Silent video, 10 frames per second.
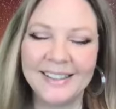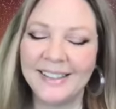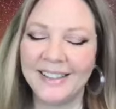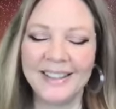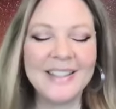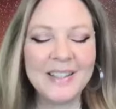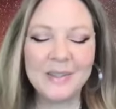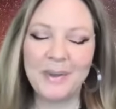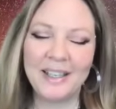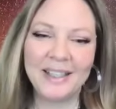Doug, this
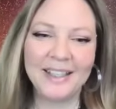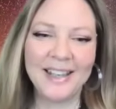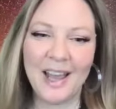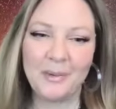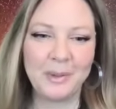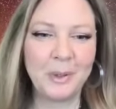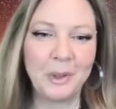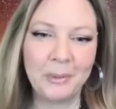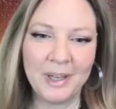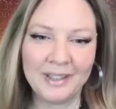has been
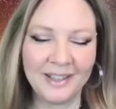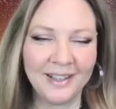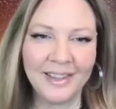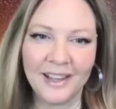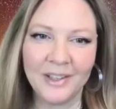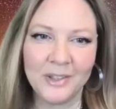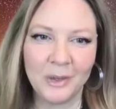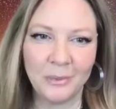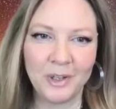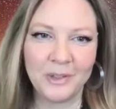absolutely amazing. Thank you
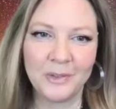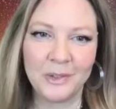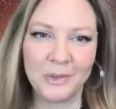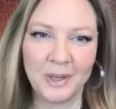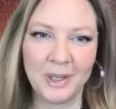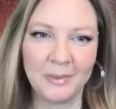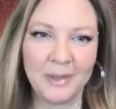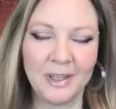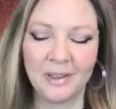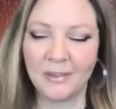so much for joining
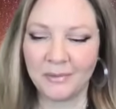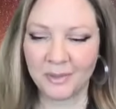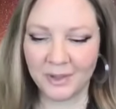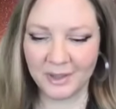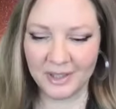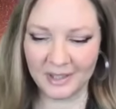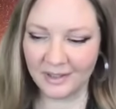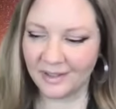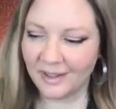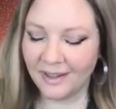me and for
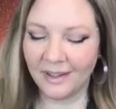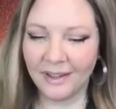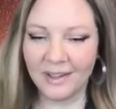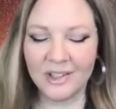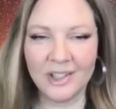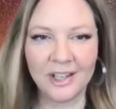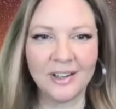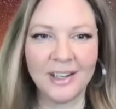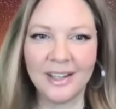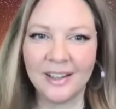
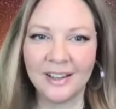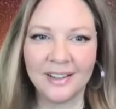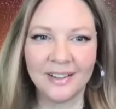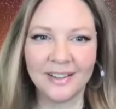sharing